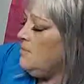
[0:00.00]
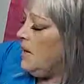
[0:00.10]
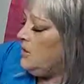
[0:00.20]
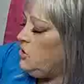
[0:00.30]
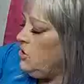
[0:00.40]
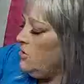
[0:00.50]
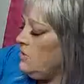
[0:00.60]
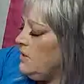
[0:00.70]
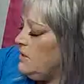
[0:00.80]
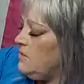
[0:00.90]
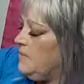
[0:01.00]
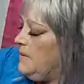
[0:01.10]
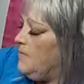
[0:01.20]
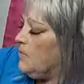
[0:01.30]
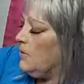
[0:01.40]
by choosing to
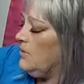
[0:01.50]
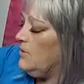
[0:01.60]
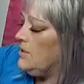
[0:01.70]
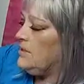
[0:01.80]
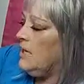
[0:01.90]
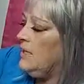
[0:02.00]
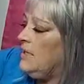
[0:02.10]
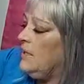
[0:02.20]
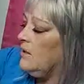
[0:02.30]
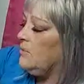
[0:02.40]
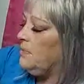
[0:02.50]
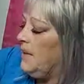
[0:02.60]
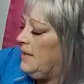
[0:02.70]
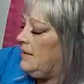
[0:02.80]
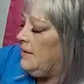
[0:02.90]
be born on this tiny little
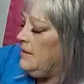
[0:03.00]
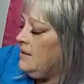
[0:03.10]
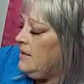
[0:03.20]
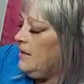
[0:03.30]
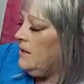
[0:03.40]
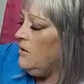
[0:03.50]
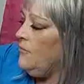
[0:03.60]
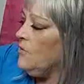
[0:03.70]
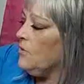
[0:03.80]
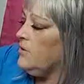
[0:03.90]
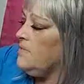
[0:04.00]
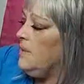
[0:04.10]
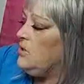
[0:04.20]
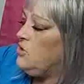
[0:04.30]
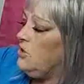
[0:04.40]
planet in the fourth
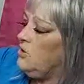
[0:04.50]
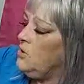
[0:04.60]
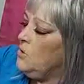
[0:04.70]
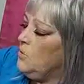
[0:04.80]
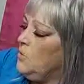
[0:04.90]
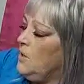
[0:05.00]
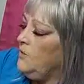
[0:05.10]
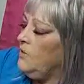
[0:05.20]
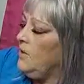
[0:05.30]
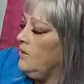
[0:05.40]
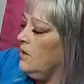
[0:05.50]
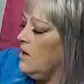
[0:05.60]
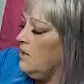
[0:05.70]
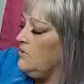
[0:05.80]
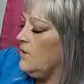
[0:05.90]
dimension within the
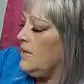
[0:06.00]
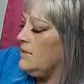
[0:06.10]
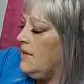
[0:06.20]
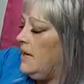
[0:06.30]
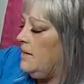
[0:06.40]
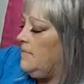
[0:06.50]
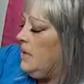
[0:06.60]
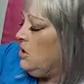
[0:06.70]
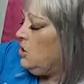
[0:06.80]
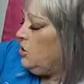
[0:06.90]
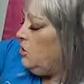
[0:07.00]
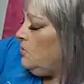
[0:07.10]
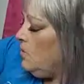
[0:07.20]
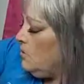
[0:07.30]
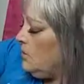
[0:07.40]
contrast game,
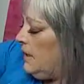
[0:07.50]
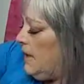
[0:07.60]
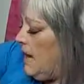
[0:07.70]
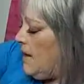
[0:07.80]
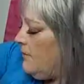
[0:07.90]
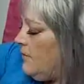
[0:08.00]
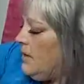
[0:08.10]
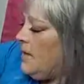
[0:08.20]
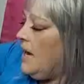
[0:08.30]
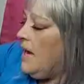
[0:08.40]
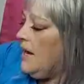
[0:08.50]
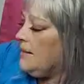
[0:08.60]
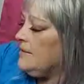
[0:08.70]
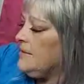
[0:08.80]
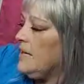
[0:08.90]
you only have
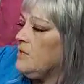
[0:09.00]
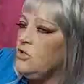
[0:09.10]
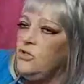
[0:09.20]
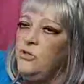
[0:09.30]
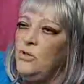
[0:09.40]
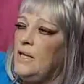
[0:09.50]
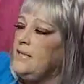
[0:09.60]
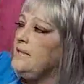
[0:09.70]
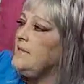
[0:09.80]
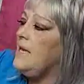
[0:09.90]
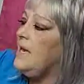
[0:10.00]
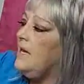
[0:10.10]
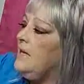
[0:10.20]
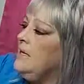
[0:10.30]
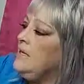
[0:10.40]
access to, let's
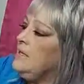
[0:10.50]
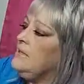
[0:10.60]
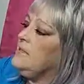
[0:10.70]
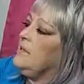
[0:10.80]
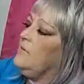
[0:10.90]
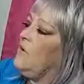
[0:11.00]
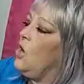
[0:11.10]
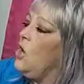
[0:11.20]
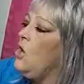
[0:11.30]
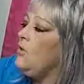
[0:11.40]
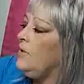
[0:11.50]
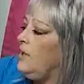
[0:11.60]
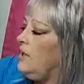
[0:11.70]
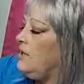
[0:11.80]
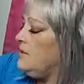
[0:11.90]
say, instead of all
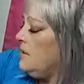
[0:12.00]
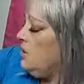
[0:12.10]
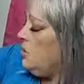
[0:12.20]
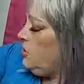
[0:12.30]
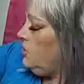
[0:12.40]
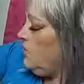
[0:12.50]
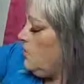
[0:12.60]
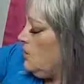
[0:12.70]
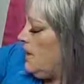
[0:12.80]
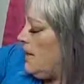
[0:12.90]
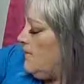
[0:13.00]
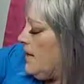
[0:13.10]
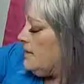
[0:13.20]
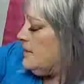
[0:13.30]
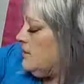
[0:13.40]
that is, you only have
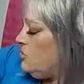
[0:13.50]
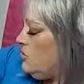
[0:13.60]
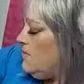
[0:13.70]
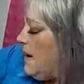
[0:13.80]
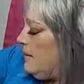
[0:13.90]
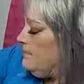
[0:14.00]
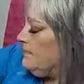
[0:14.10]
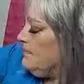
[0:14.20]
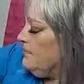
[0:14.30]
access to about,